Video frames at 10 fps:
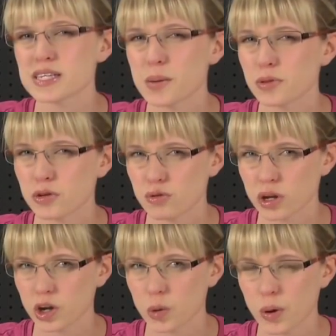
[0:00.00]
on some of the
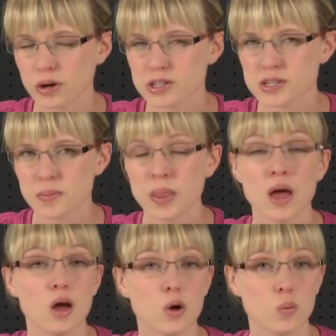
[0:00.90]
trickier parts.
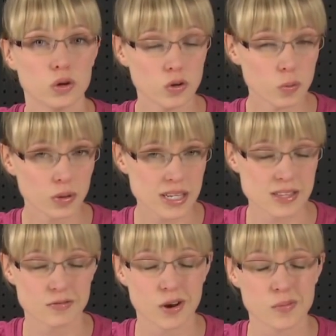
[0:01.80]
When you replace
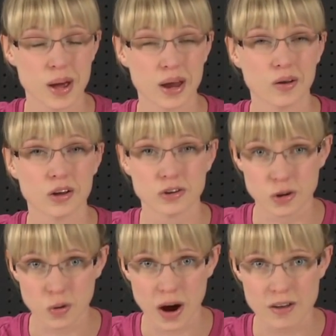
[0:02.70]
the front panel on
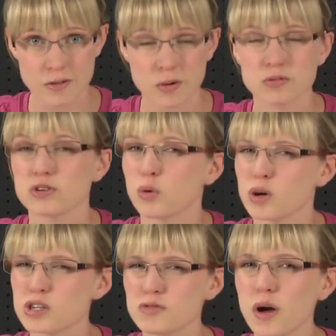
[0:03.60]
your iPhone, you'll
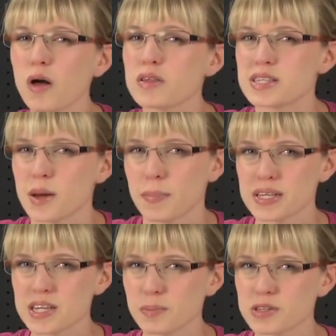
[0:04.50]
want to follow the step-by-step